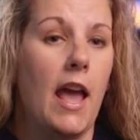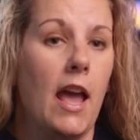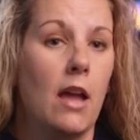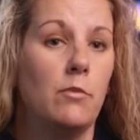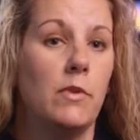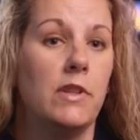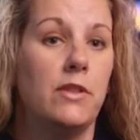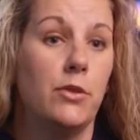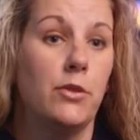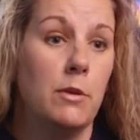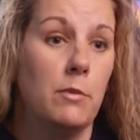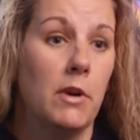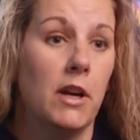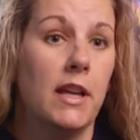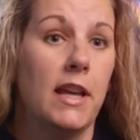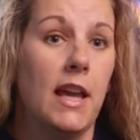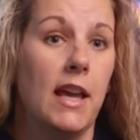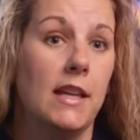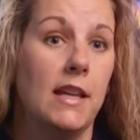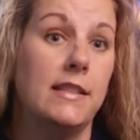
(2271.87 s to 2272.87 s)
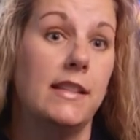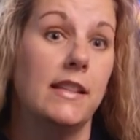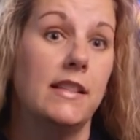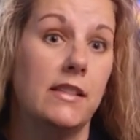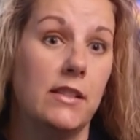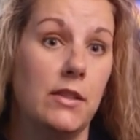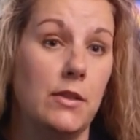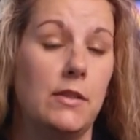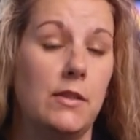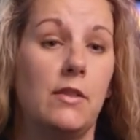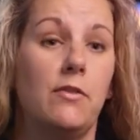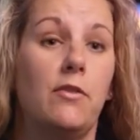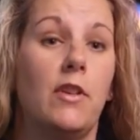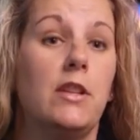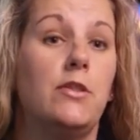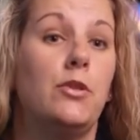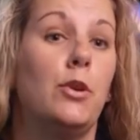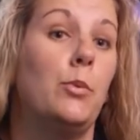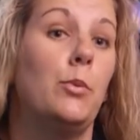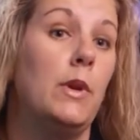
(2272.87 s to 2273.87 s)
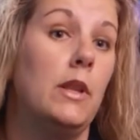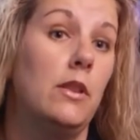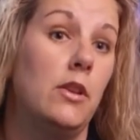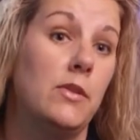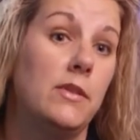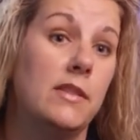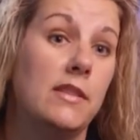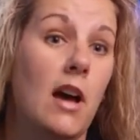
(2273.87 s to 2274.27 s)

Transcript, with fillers: And with Dream Arcade's exclusive Retro Reload